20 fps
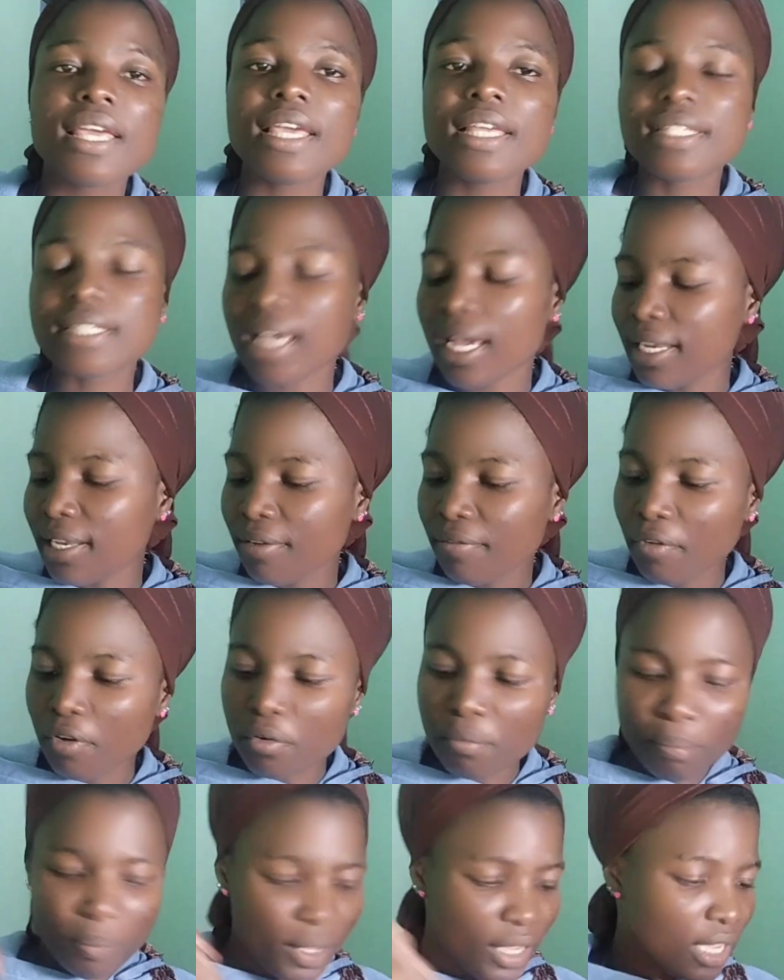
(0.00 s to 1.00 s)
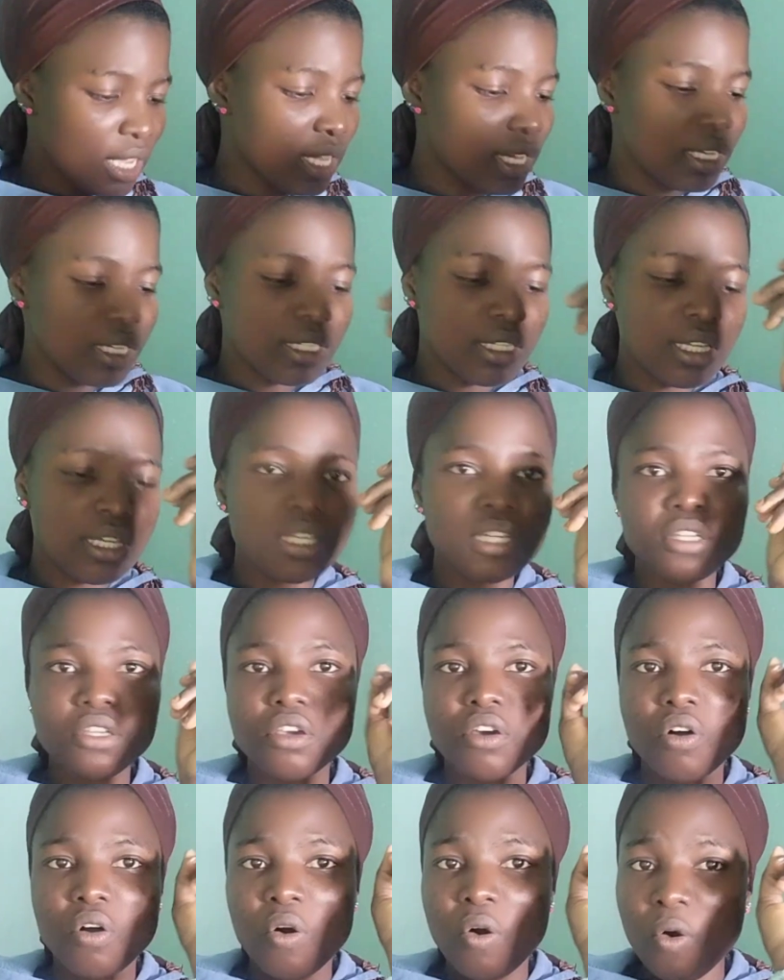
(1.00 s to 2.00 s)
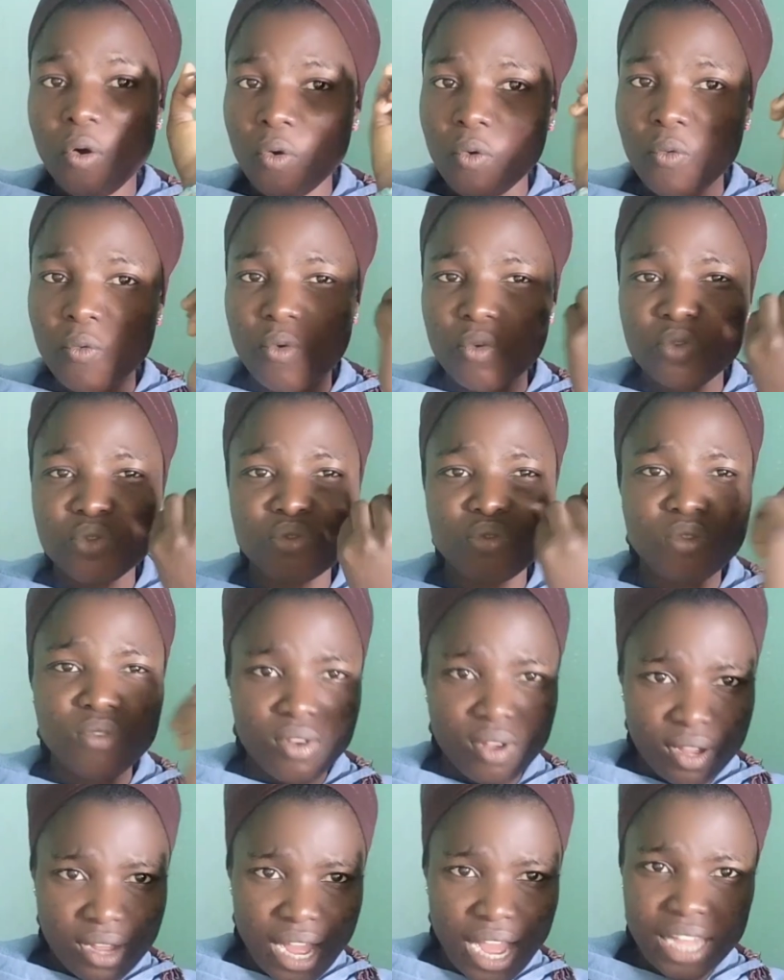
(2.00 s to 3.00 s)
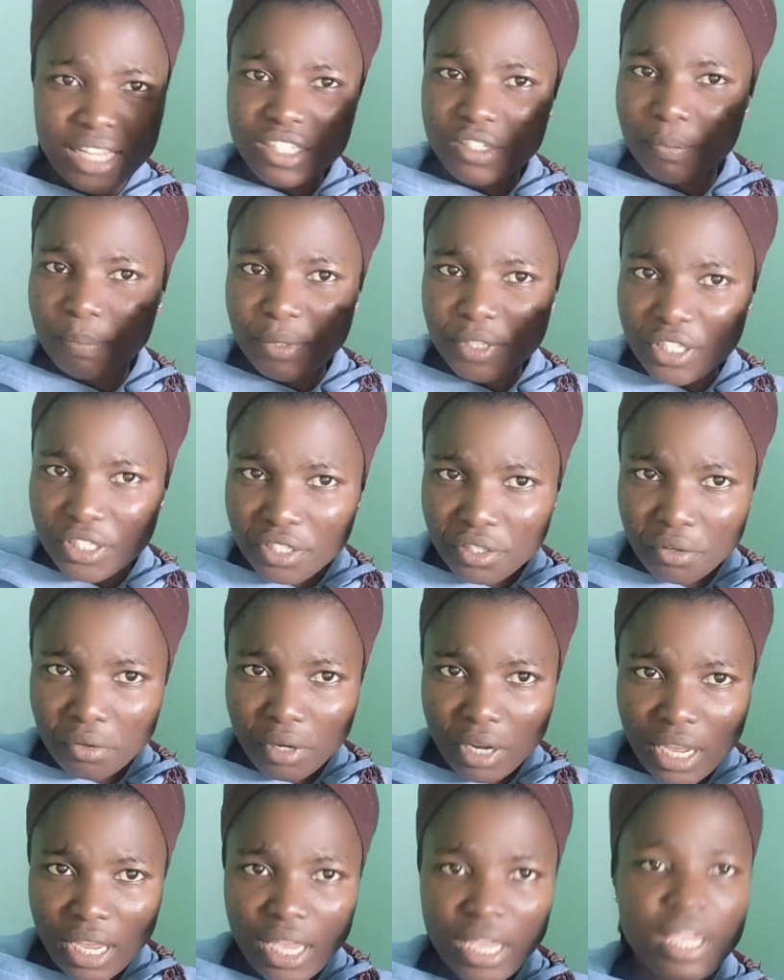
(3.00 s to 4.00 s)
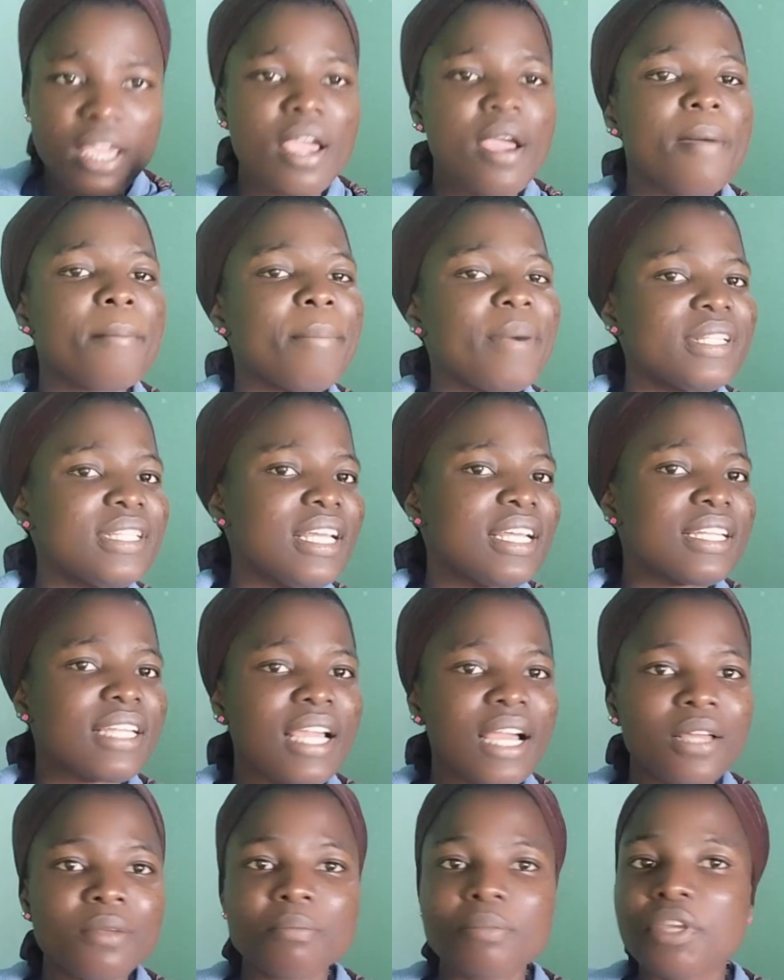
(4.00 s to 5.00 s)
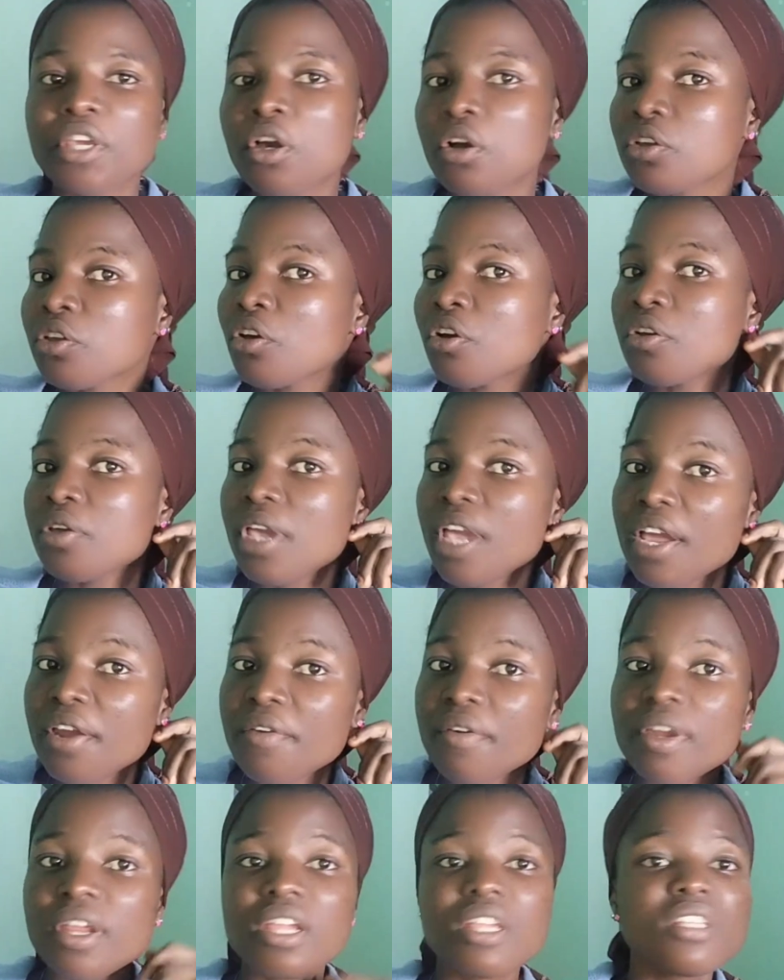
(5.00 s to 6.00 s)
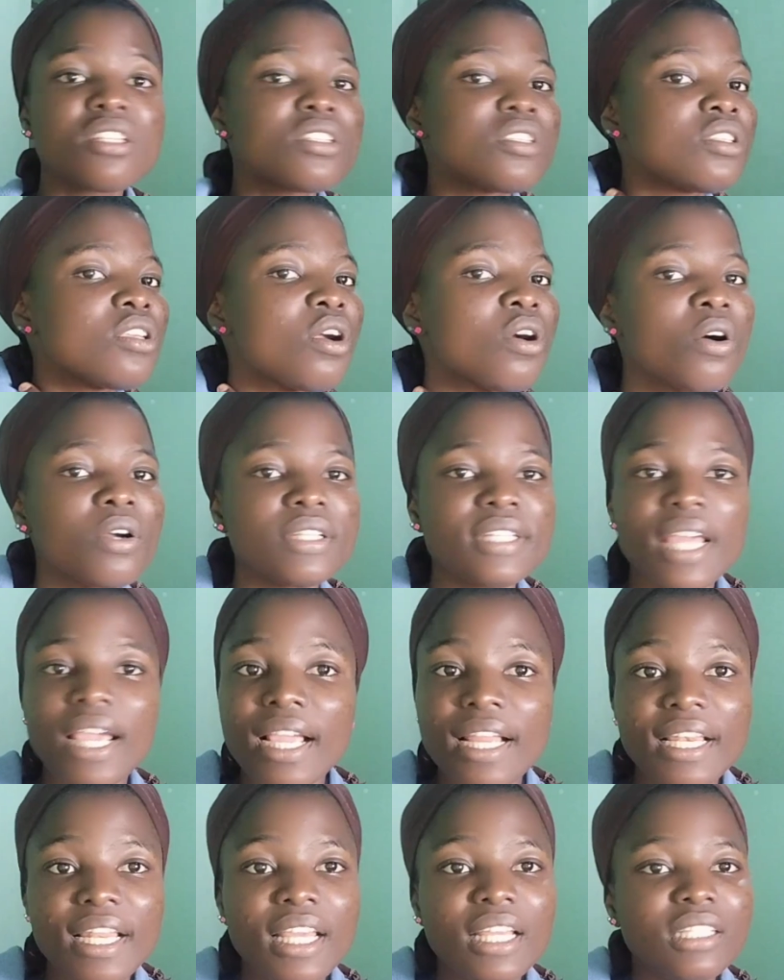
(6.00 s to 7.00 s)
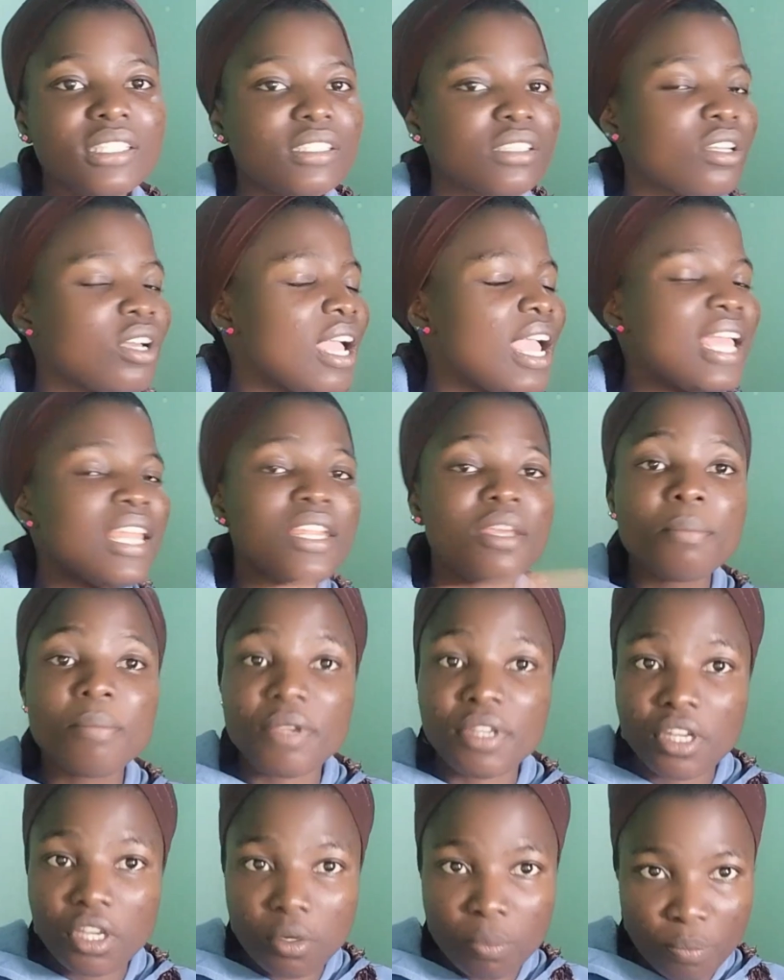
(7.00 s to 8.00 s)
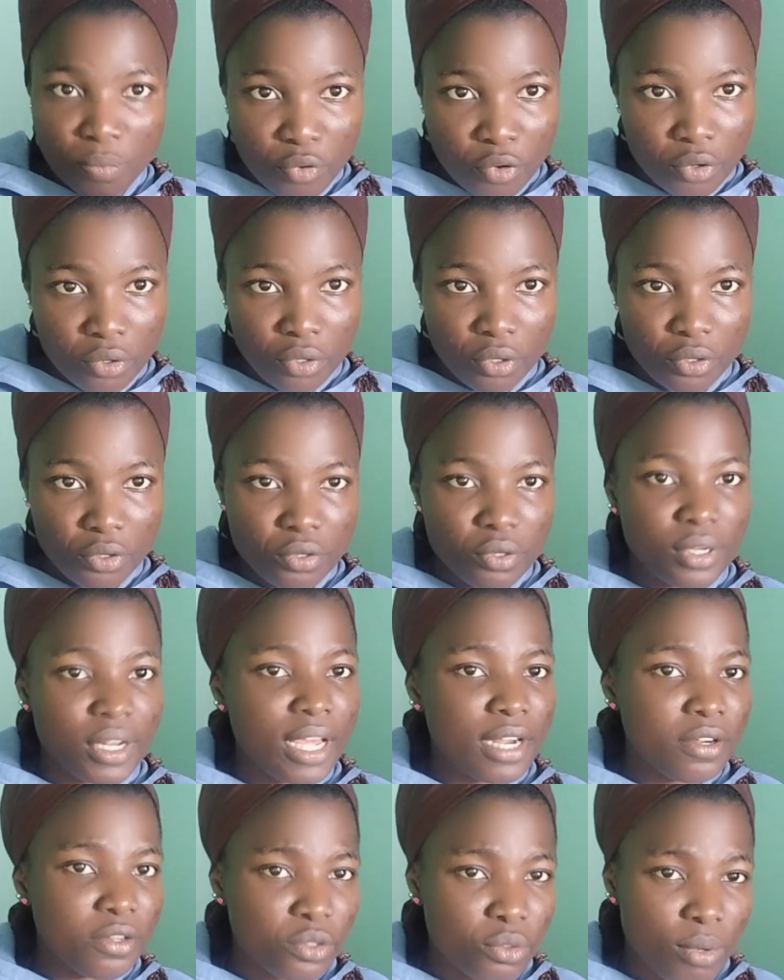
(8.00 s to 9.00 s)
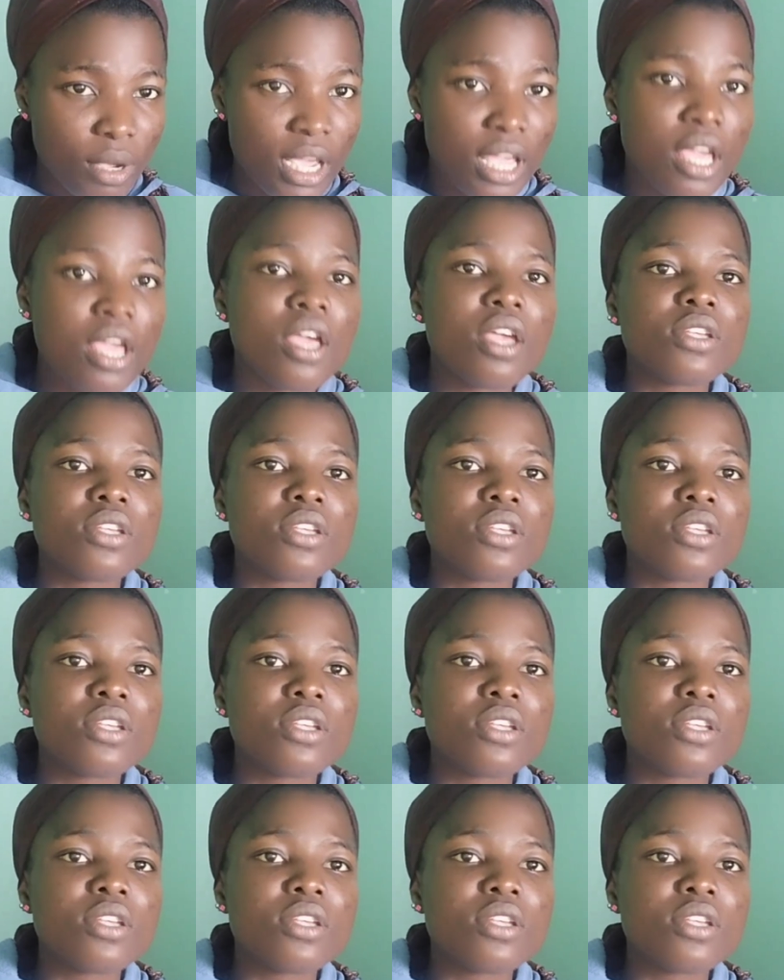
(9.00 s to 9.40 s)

It can even be in your hand bead. Okay, pattern can be on your earrings, your necklace, any beaded product. So that is why.